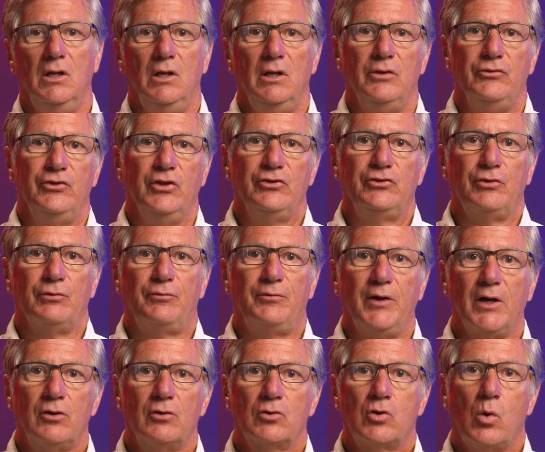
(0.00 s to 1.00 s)
Since the
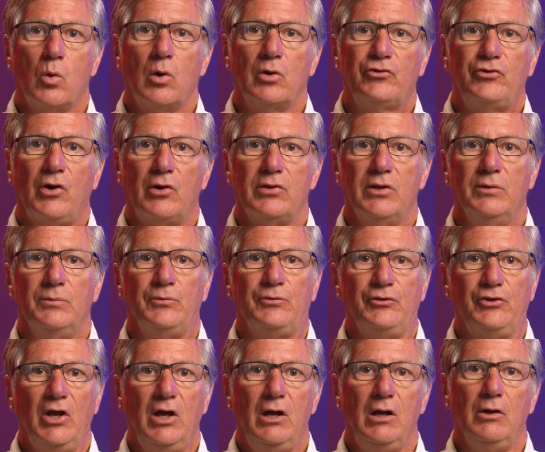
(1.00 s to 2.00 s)
federal courts are
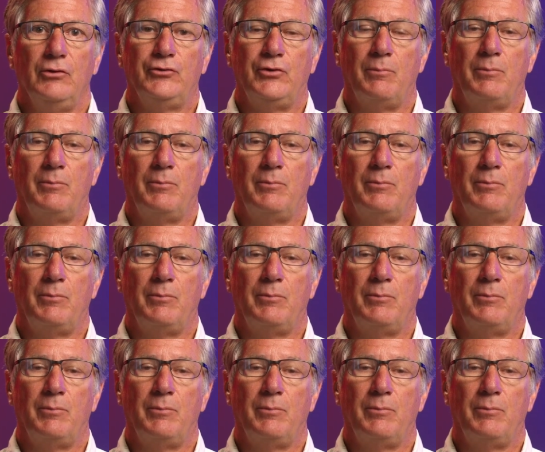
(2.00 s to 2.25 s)
themselves a